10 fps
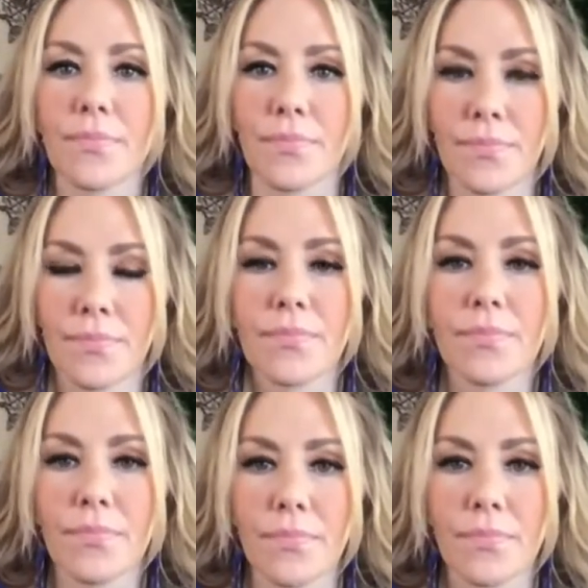
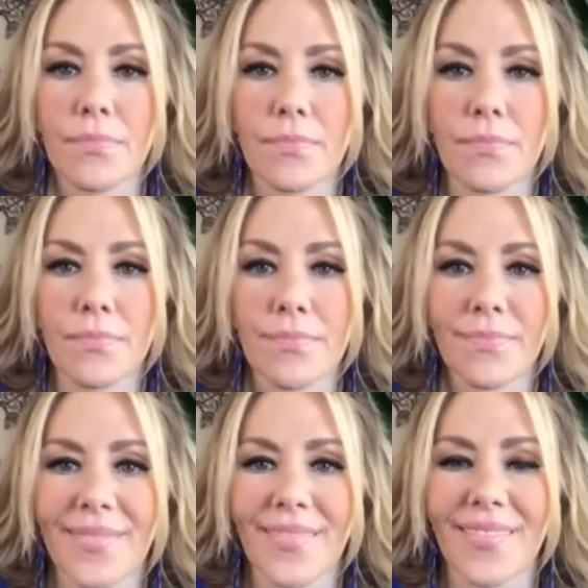
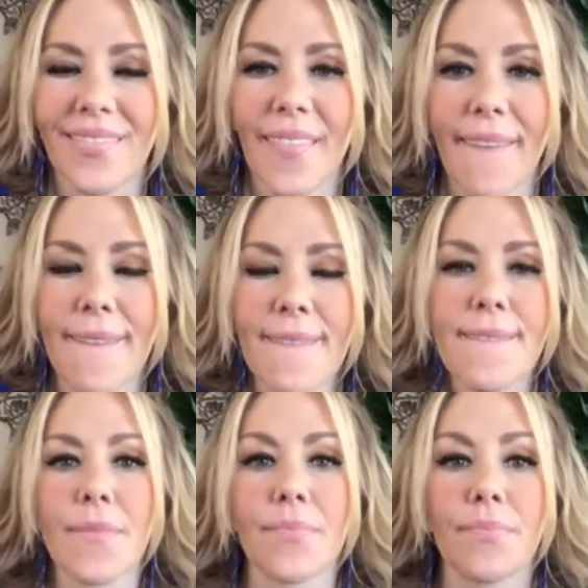
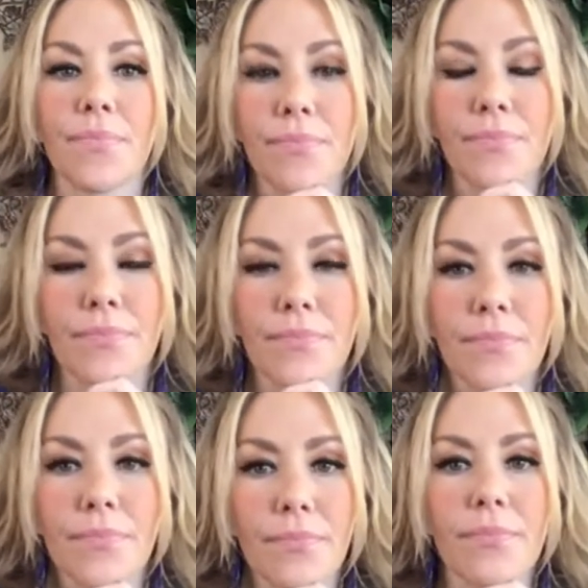
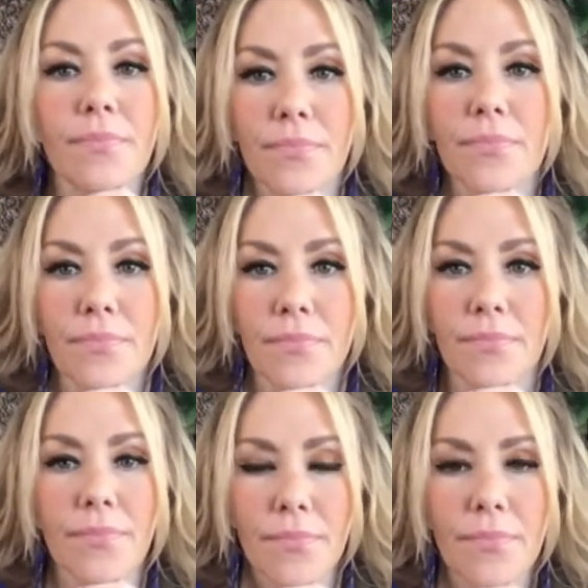
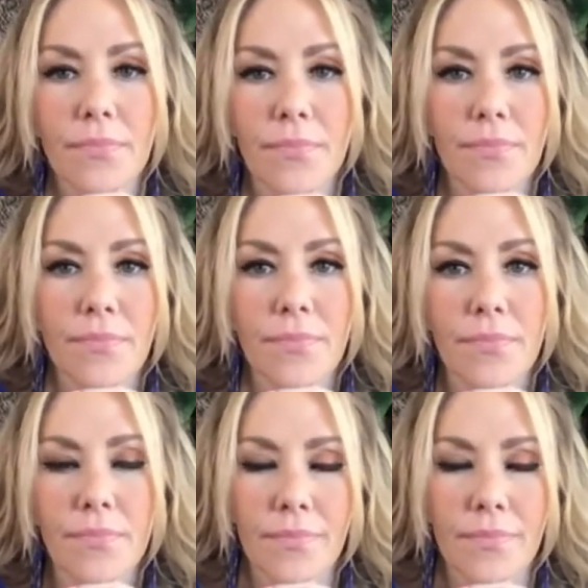(not speaking)